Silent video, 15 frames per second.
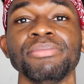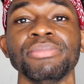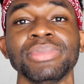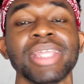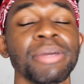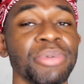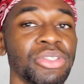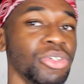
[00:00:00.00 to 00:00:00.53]

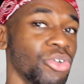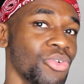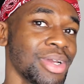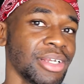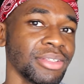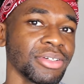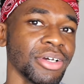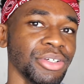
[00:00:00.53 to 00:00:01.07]
debit or
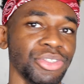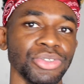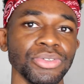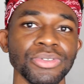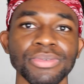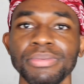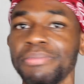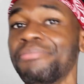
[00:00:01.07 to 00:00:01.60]
credit card
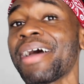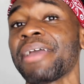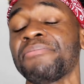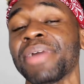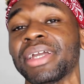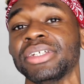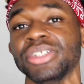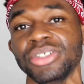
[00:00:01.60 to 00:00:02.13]
to buy
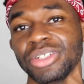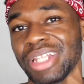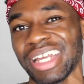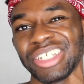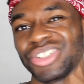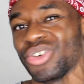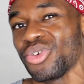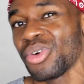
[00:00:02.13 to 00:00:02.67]
packages online.
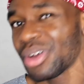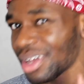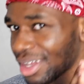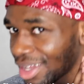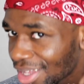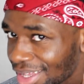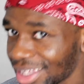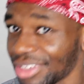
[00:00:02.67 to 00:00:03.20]
So
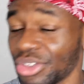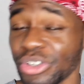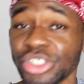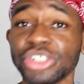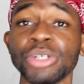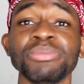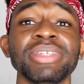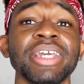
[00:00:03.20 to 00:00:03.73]
those are
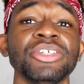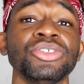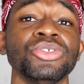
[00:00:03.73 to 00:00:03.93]
some things